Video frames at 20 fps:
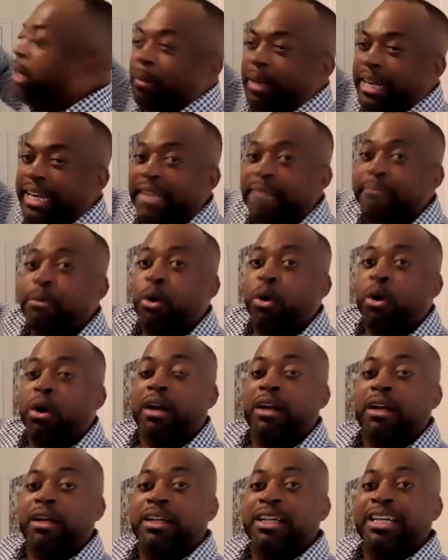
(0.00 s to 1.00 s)
up any
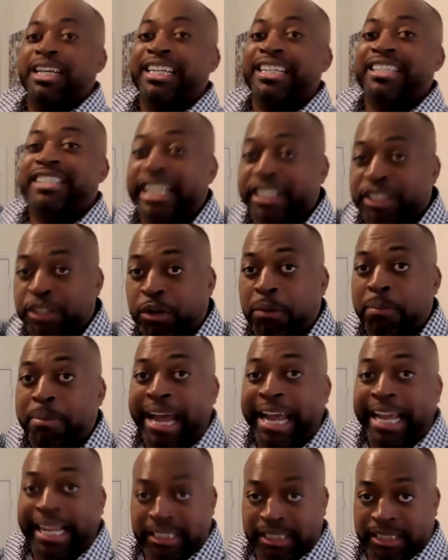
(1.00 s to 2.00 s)
more digital
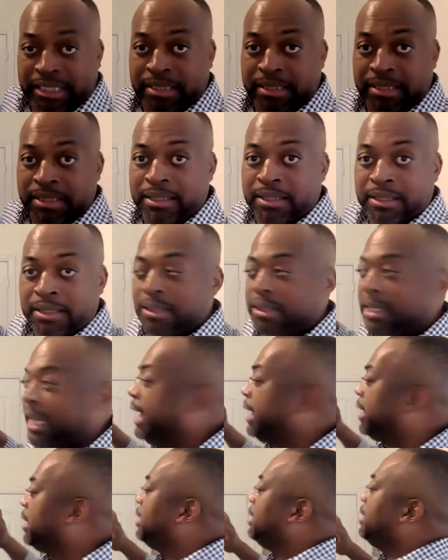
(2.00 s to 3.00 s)
banks.
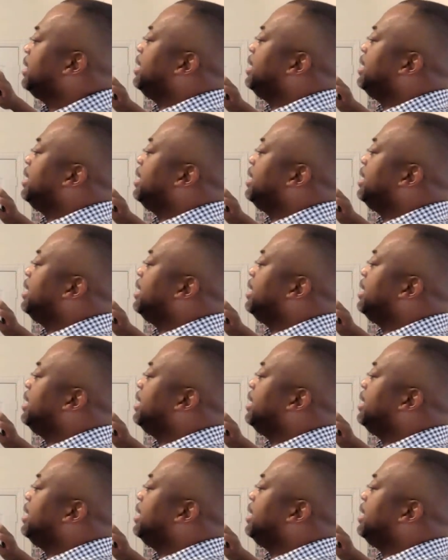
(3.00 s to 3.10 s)
Okay.